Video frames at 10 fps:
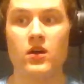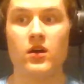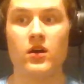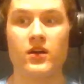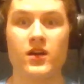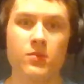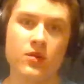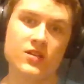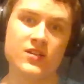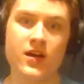Uh, come
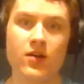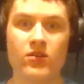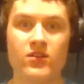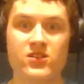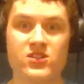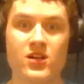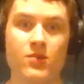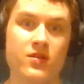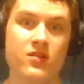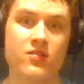on down, because I'll
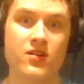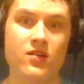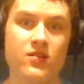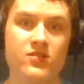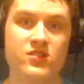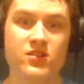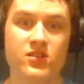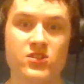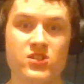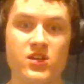be there
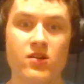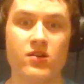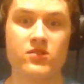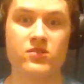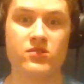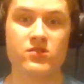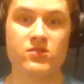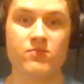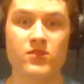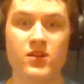uh, scaring
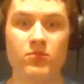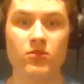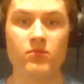some people.